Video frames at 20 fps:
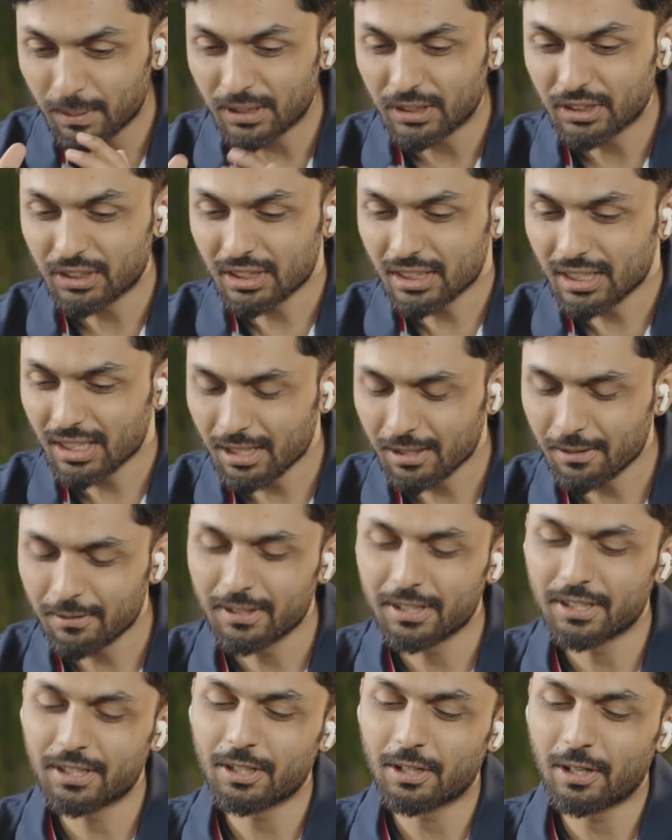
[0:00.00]
IRDI
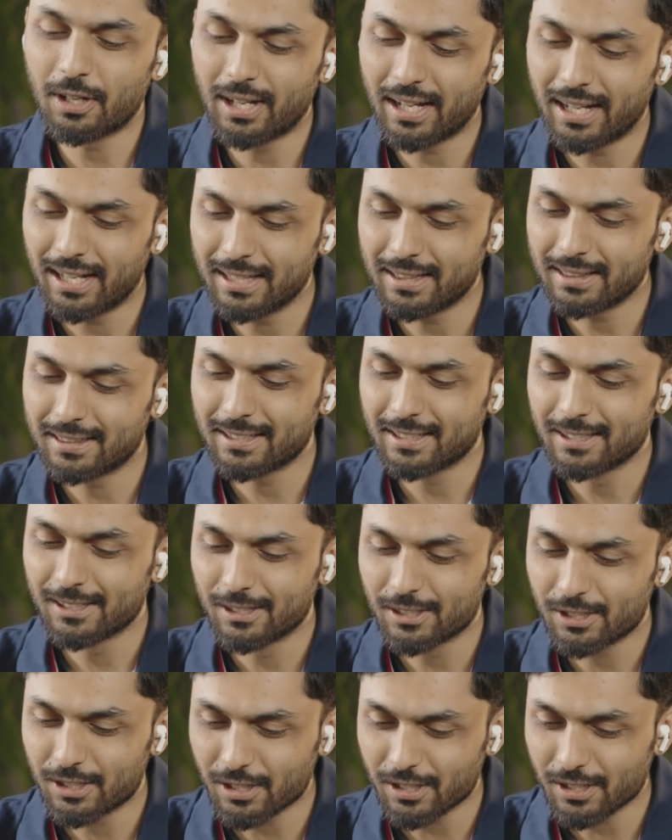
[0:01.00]
certified advisor
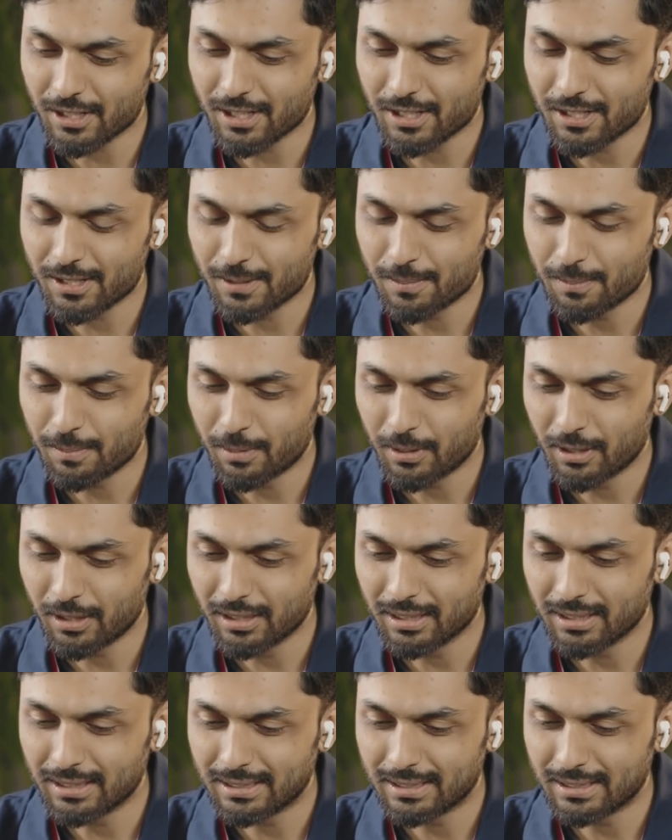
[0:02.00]
to you within 2 minutes.